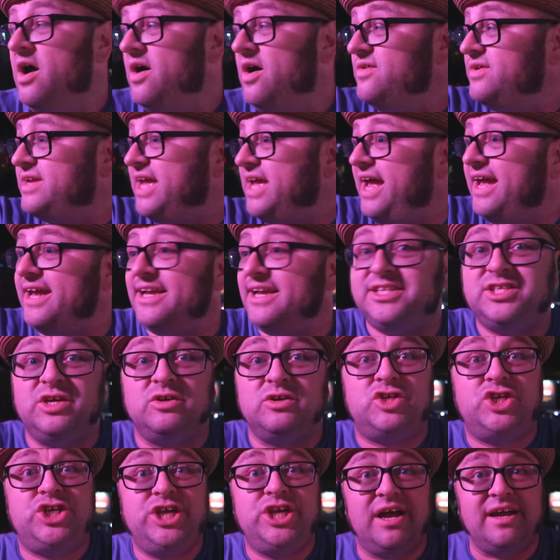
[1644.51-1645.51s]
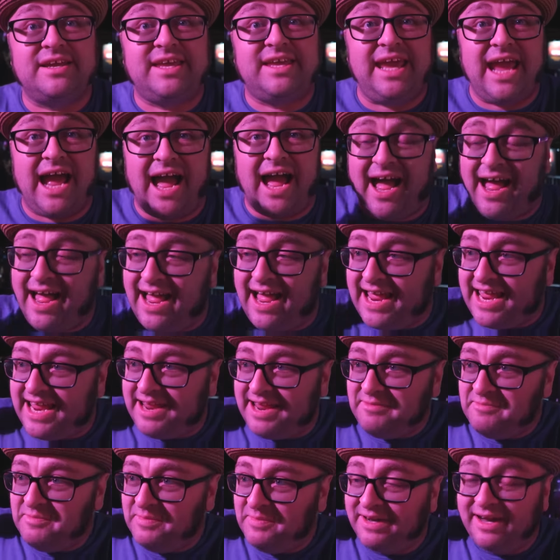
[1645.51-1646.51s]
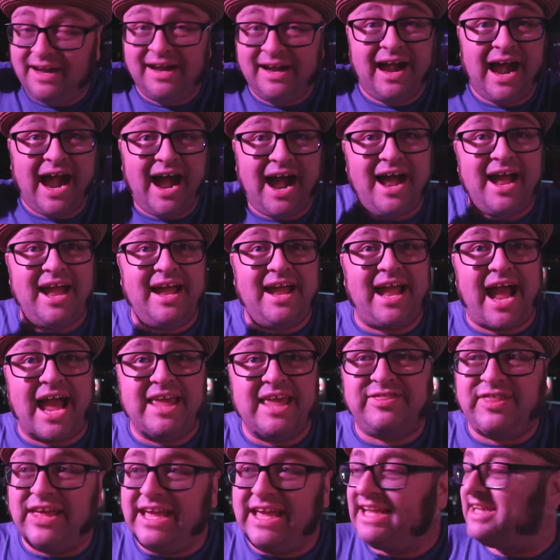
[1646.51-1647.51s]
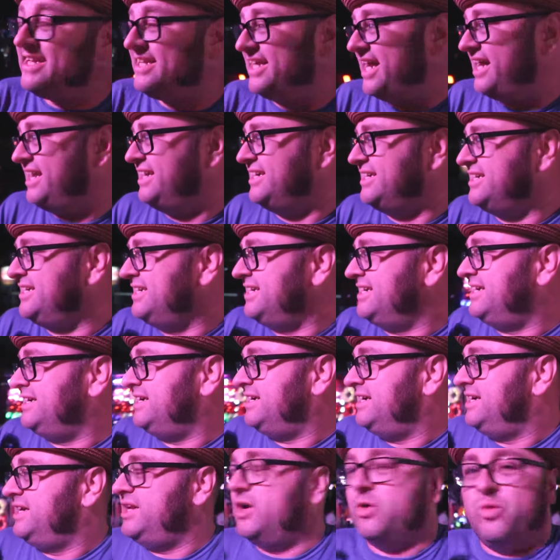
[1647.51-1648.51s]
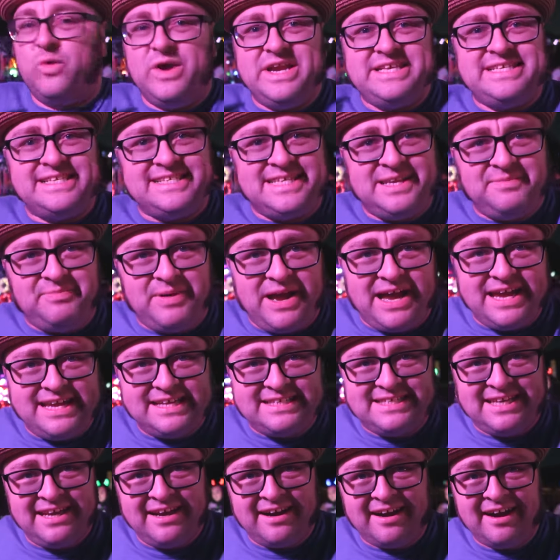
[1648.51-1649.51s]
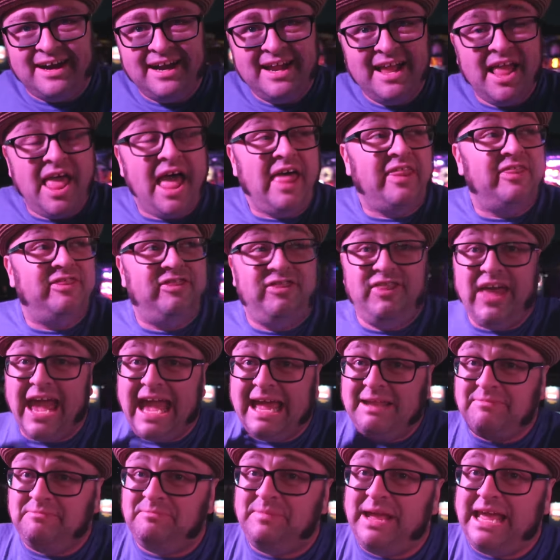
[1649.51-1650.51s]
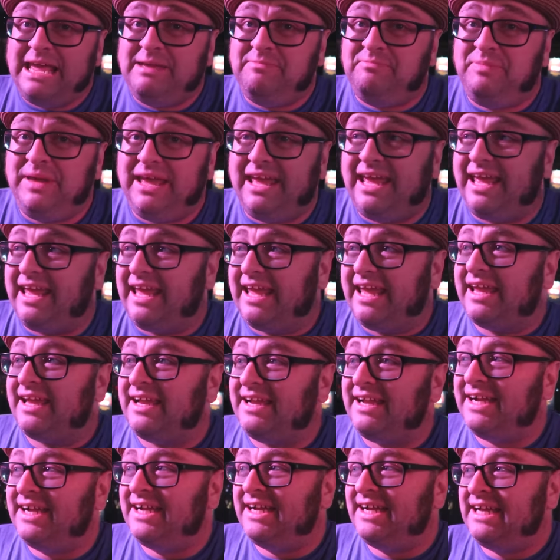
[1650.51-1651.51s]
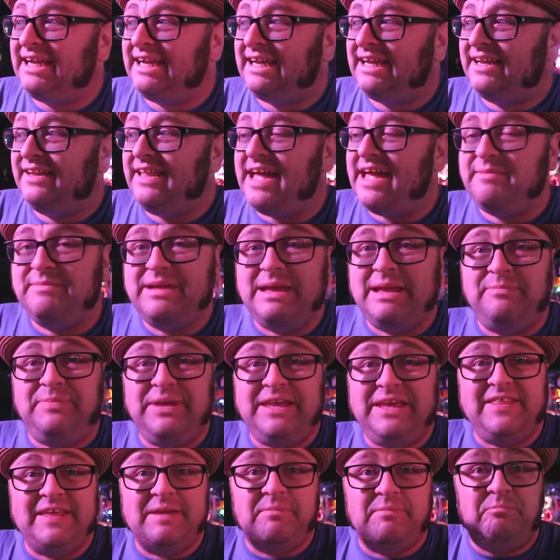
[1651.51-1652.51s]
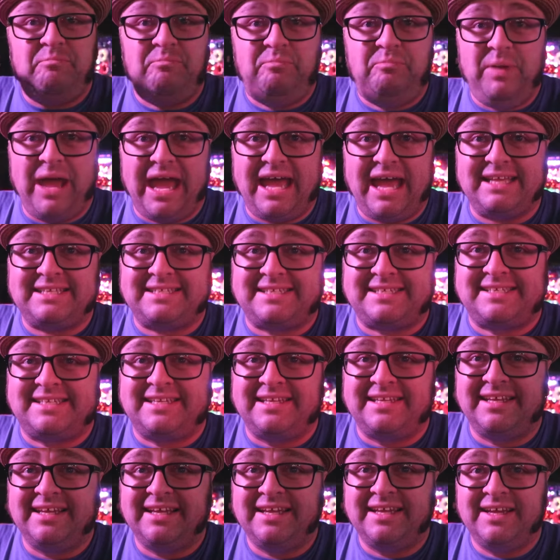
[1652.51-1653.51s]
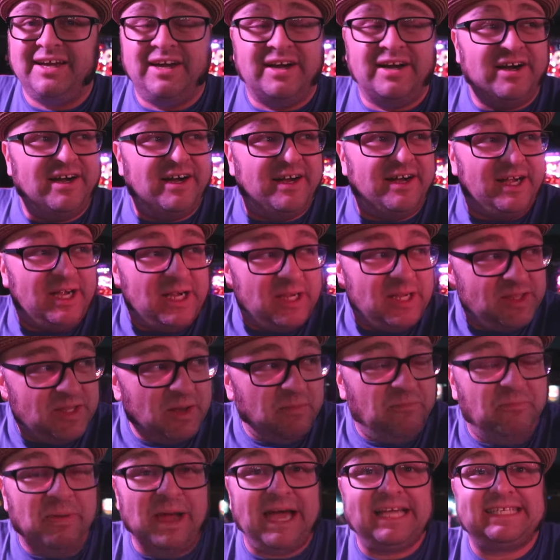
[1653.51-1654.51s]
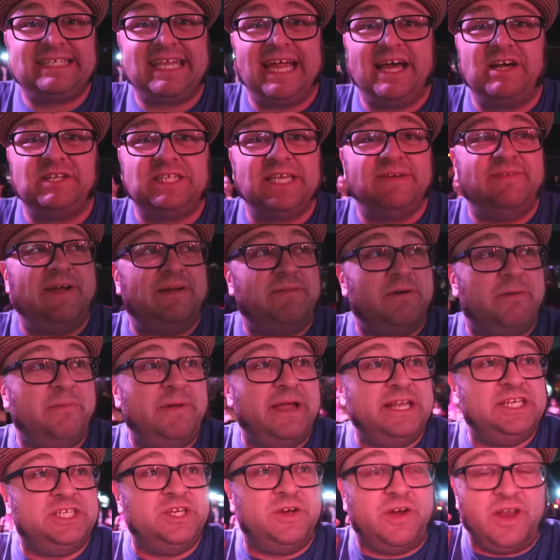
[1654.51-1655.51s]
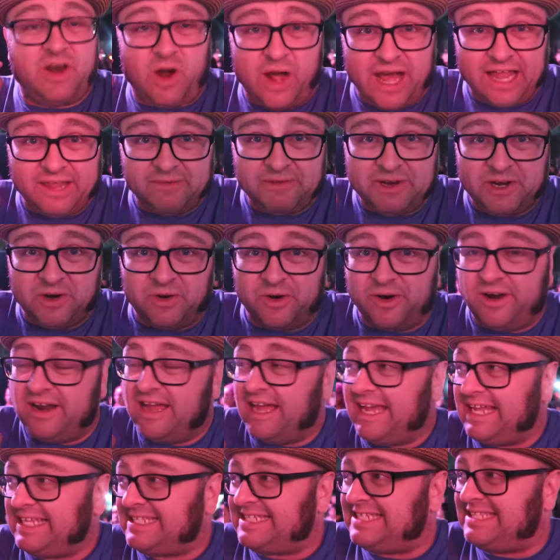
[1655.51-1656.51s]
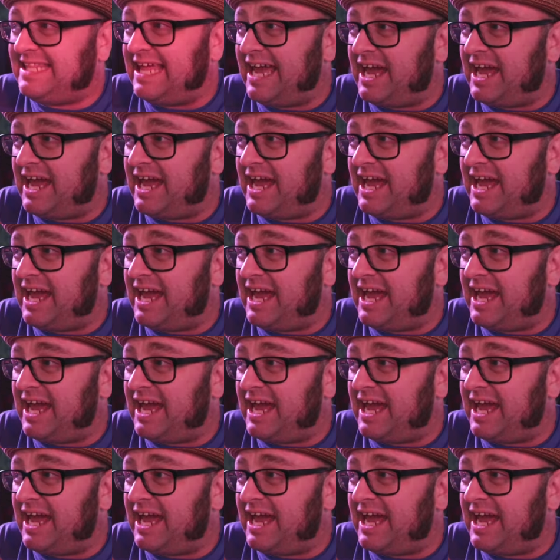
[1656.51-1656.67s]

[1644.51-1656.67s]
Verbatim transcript: Okay, so Chucky, I think, you know, recency bias here. That may be the best house I've ever been to at Halloween Horror Nights.